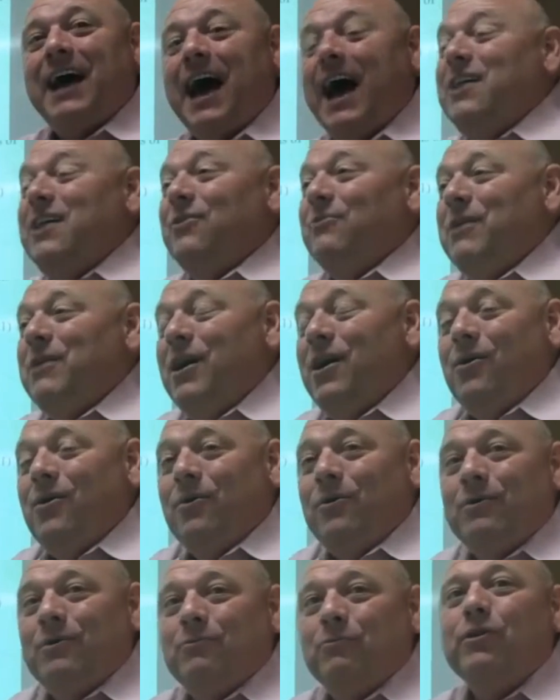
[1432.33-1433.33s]
I don't
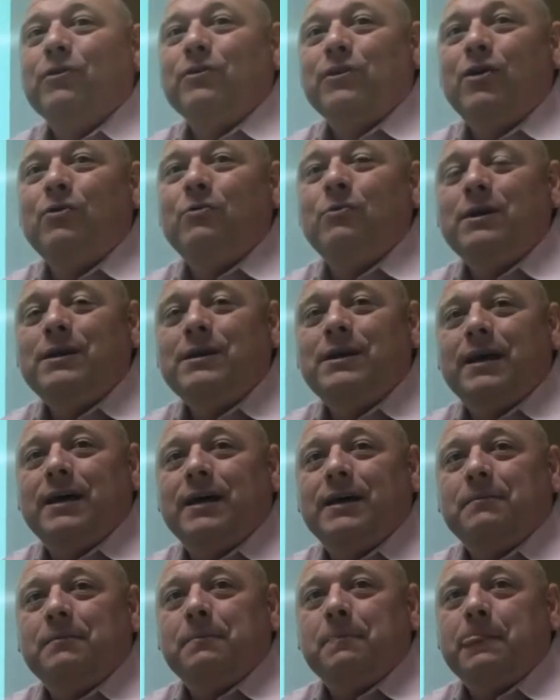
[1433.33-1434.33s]
know. We'll know one
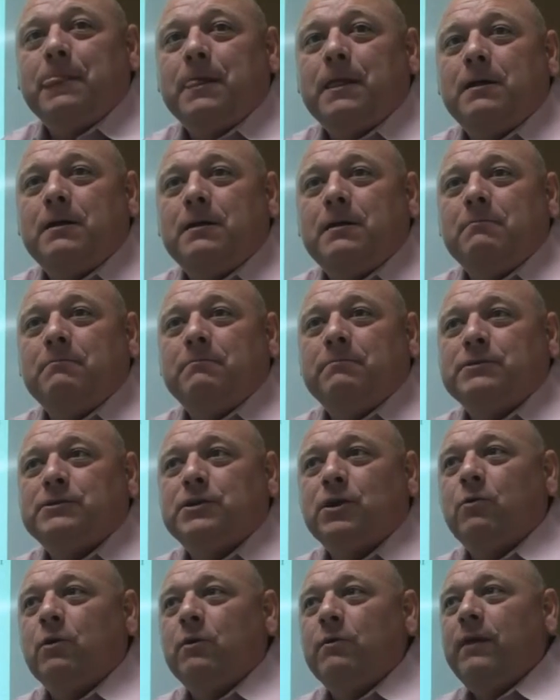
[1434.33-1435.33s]
day.
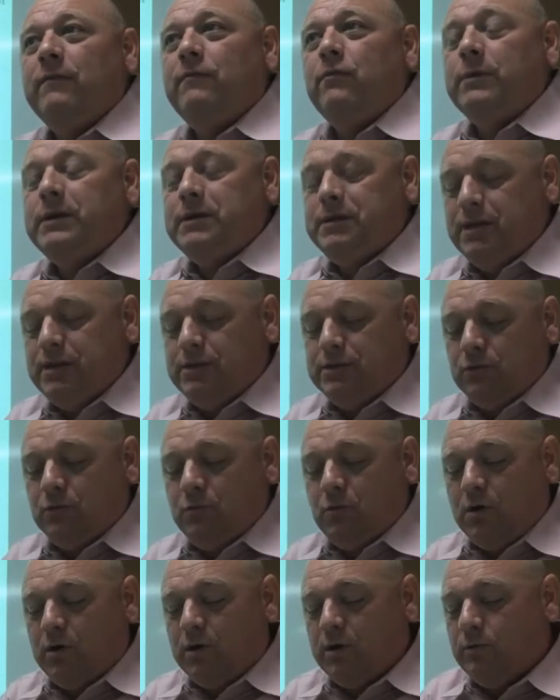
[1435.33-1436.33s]
So, whenever we teach the
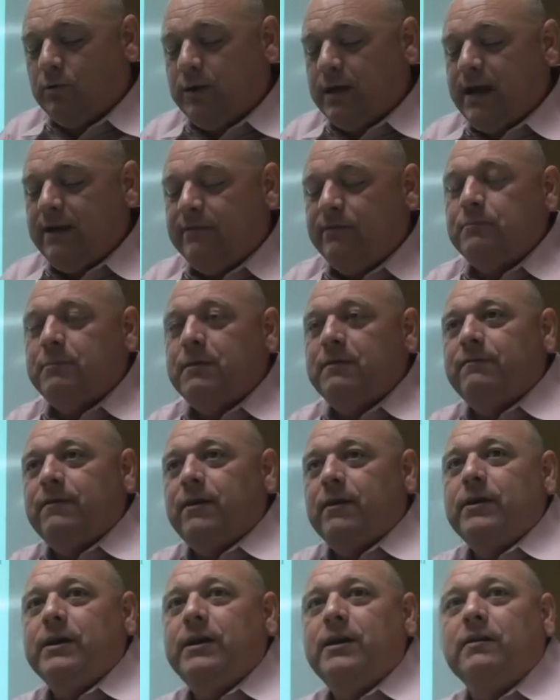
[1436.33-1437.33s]
word, we have to be
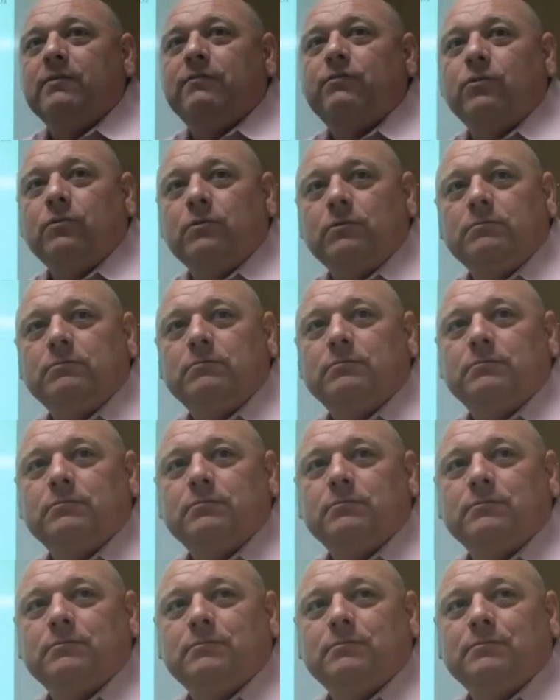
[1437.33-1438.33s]
very careful
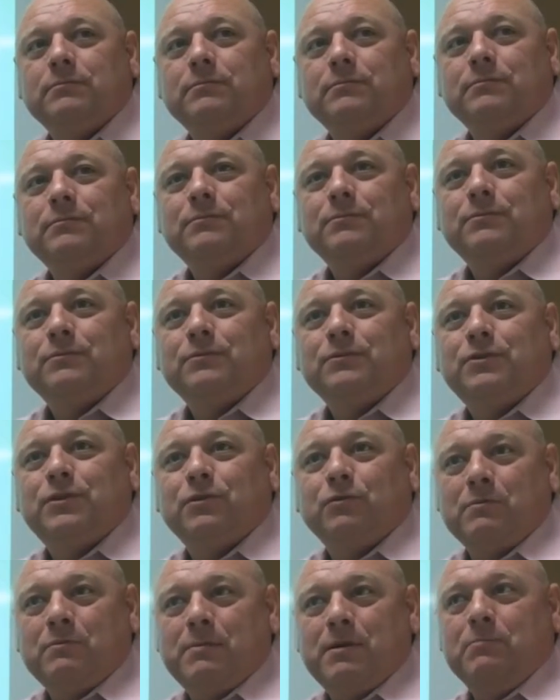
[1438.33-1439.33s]

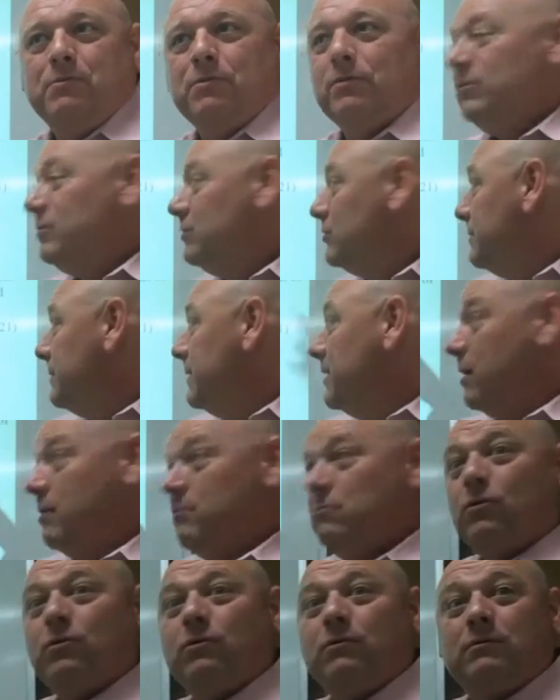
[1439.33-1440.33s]
to remember to be
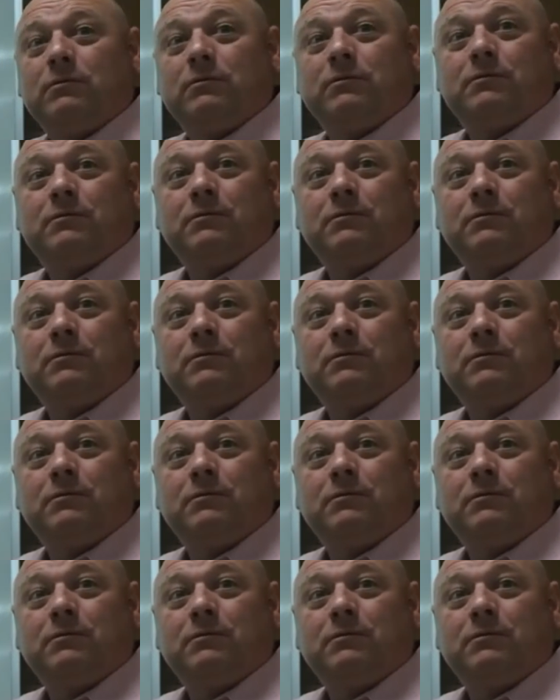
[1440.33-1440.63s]
humble.